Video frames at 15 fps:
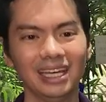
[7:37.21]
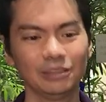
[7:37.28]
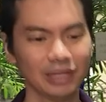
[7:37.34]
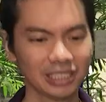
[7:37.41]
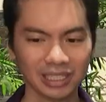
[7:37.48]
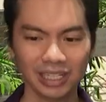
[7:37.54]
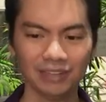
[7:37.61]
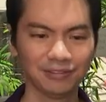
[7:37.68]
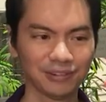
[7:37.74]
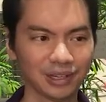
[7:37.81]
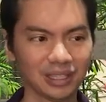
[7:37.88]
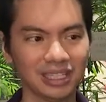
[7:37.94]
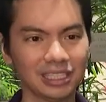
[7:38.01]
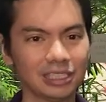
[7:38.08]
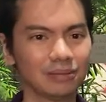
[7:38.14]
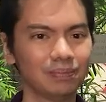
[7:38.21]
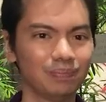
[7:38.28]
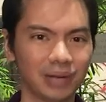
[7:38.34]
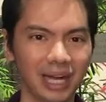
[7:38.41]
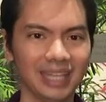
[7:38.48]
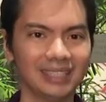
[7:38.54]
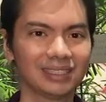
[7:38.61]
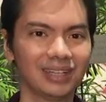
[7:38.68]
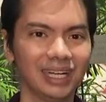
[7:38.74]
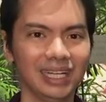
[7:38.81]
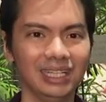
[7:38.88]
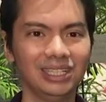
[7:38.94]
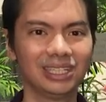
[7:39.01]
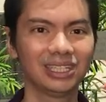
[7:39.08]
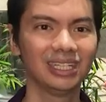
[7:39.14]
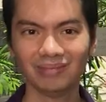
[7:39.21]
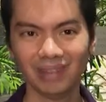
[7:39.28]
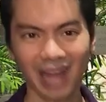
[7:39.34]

especially for this price range.